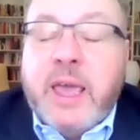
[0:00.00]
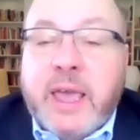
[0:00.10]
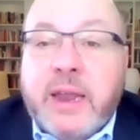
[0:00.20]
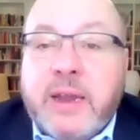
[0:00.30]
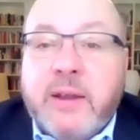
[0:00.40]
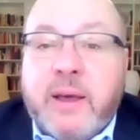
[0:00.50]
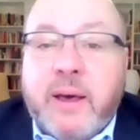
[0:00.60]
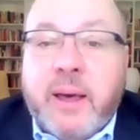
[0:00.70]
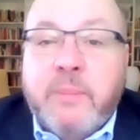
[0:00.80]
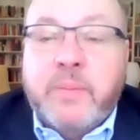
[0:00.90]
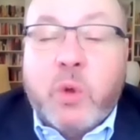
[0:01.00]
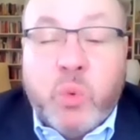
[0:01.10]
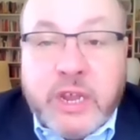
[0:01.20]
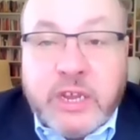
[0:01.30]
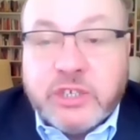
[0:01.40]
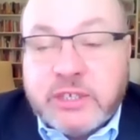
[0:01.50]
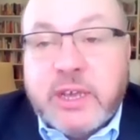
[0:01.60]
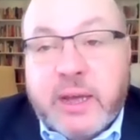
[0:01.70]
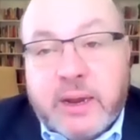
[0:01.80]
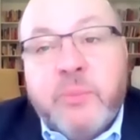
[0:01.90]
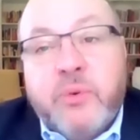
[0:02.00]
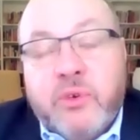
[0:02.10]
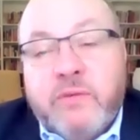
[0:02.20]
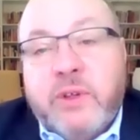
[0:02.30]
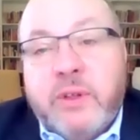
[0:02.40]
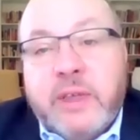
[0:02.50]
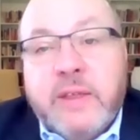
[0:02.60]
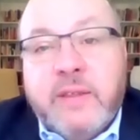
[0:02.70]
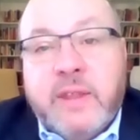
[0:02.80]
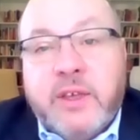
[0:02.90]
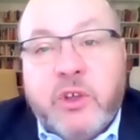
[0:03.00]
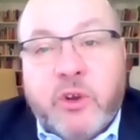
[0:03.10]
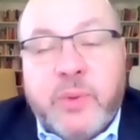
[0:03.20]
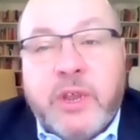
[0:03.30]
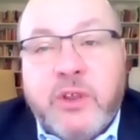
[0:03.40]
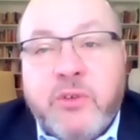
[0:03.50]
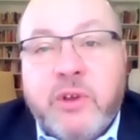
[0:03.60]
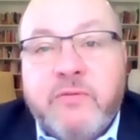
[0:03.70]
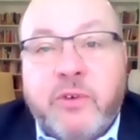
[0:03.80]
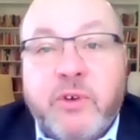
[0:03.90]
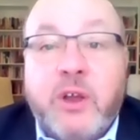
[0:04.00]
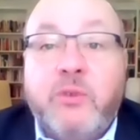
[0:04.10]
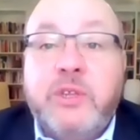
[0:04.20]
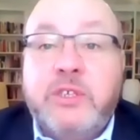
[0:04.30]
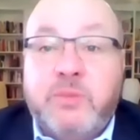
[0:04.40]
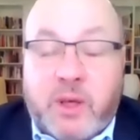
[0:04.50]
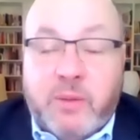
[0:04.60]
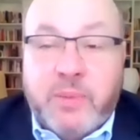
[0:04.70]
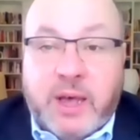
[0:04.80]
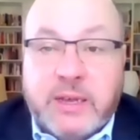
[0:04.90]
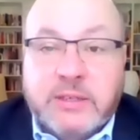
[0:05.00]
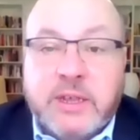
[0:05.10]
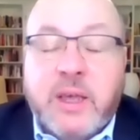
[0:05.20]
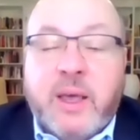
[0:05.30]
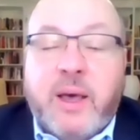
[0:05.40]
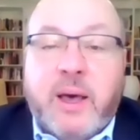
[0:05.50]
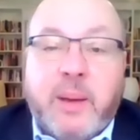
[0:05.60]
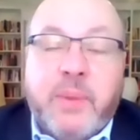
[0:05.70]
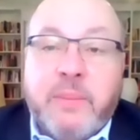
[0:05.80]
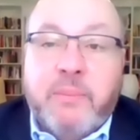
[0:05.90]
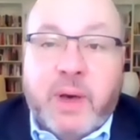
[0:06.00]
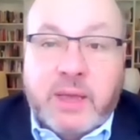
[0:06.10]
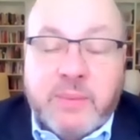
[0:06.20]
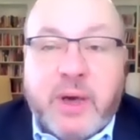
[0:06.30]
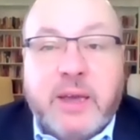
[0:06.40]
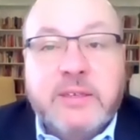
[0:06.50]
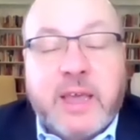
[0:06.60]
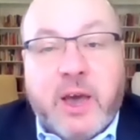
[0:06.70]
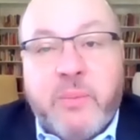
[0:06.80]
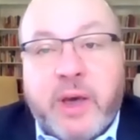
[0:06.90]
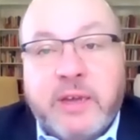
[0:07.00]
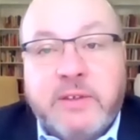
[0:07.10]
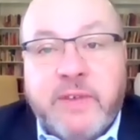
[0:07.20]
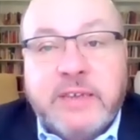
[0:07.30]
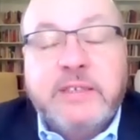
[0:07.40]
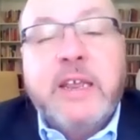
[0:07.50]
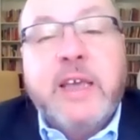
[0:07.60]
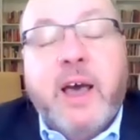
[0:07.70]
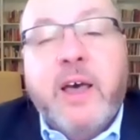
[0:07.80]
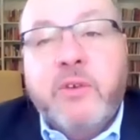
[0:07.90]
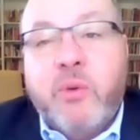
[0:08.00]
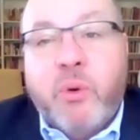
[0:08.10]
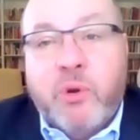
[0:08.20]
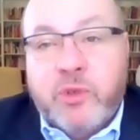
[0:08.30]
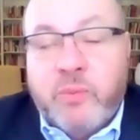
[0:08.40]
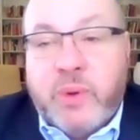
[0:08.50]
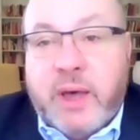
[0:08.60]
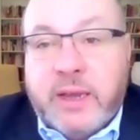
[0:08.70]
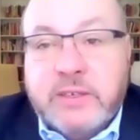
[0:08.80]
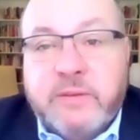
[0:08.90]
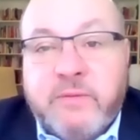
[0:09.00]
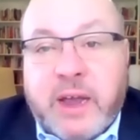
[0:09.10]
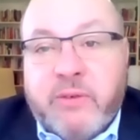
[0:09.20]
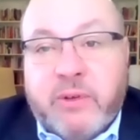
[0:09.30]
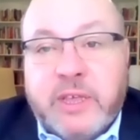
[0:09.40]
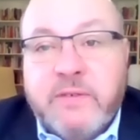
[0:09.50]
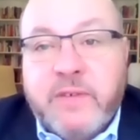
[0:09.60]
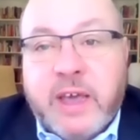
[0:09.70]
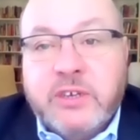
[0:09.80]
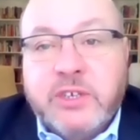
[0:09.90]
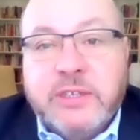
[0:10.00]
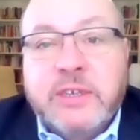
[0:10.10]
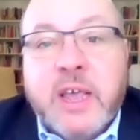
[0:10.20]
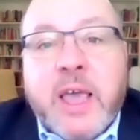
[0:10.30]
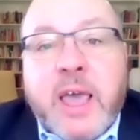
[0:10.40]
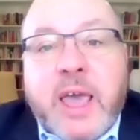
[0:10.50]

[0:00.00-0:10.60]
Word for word: And um, we just got approval in the European Union for not only smallpox, uh, but monkeypox, cowpox, and vaccinia, other orthopox viral infections.